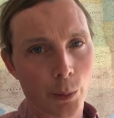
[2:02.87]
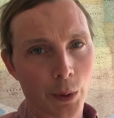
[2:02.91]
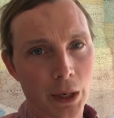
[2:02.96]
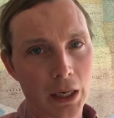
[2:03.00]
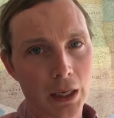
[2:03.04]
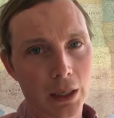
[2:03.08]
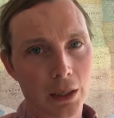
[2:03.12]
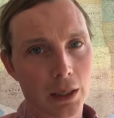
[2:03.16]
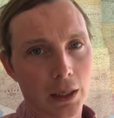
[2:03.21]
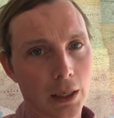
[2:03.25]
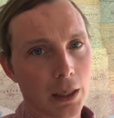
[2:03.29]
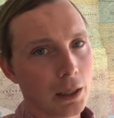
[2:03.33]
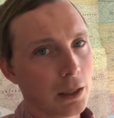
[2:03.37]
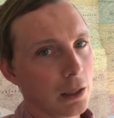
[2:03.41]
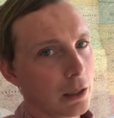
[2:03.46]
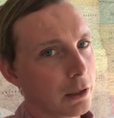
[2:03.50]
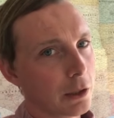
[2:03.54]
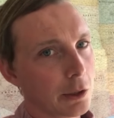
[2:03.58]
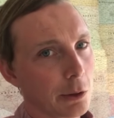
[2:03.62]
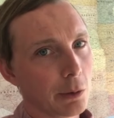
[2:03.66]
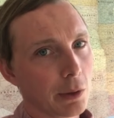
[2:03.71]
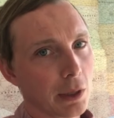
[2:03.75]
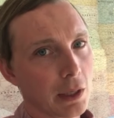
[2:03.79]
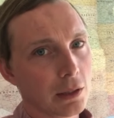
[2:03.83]
me in the
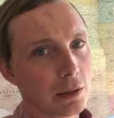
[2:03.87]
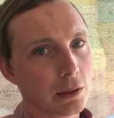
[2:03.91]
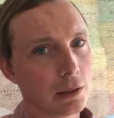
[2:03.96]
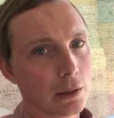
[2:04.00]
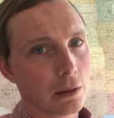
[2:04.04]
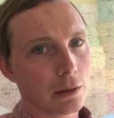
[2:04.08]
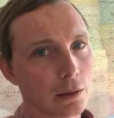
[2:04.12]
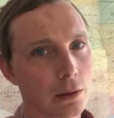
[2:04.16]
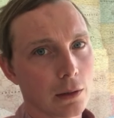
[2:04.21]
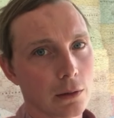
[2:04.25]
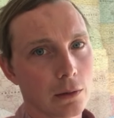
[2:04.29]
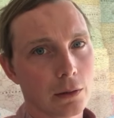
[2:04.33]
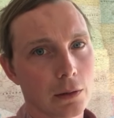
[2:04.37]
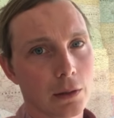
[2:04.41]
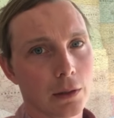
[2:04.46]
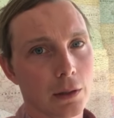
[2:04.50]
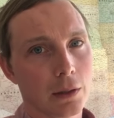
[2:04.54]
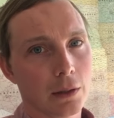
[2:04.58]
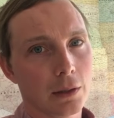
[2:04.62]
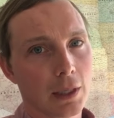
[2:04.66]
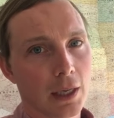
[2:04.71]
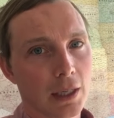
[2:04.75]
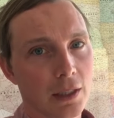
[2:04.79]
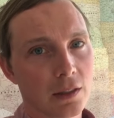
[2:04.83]
US,
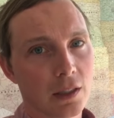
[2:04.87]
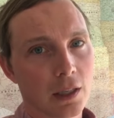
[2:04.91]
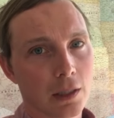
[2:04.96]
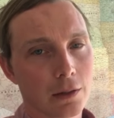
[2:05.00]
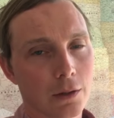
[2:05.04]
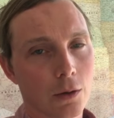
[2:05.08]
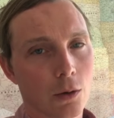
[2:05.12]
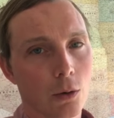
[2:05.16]
Texas,